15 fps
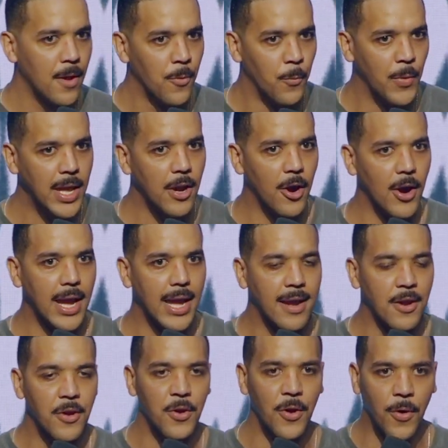We are
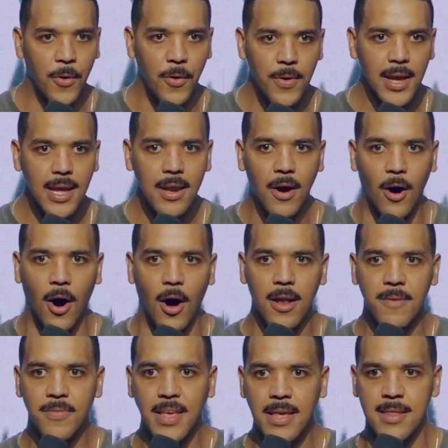ignoring
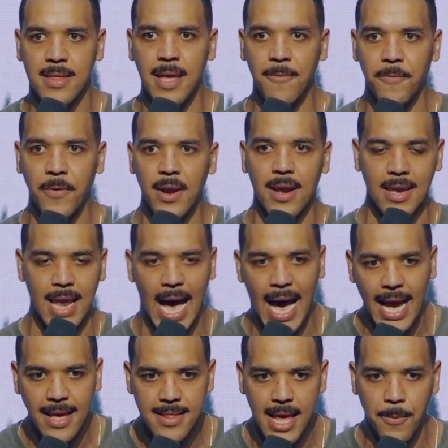all of these different
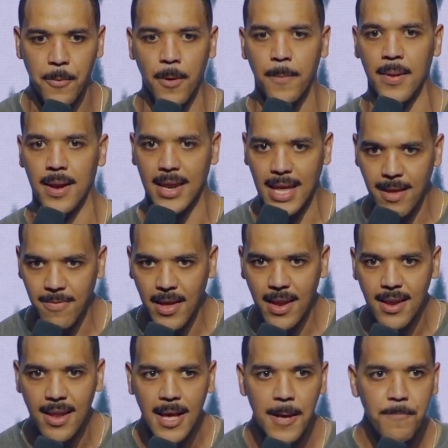lies that we're
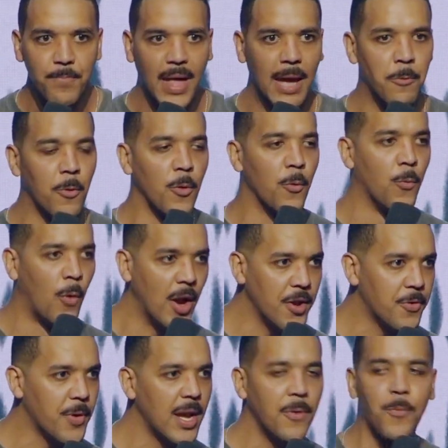believing, and we're
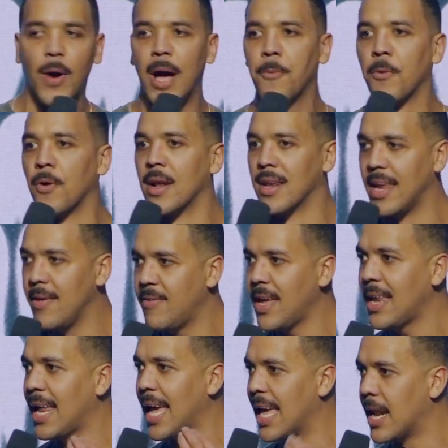wondering why we're
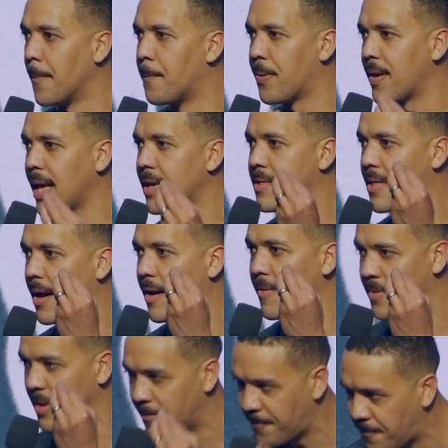living in a place
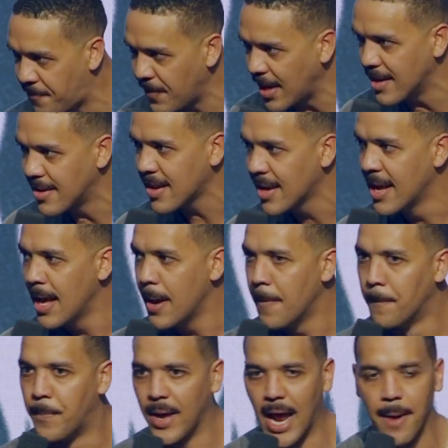of defeat.
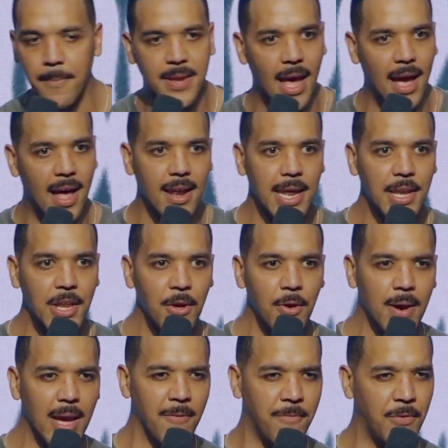But I'm telling you,
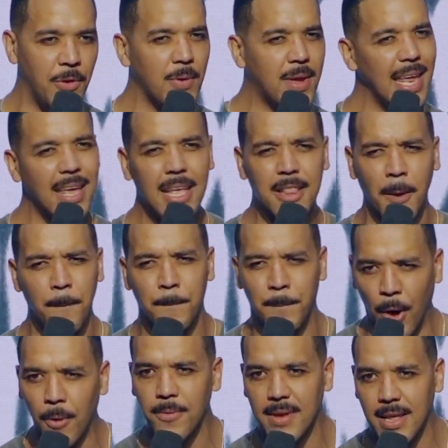if you can get the
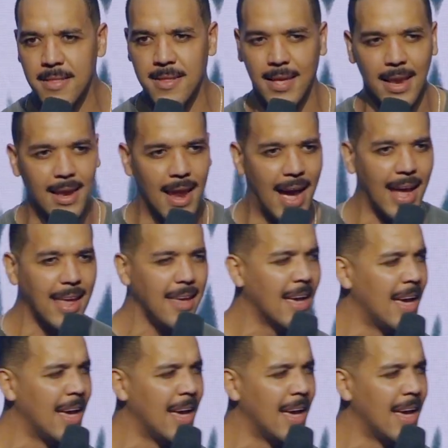boldness tonight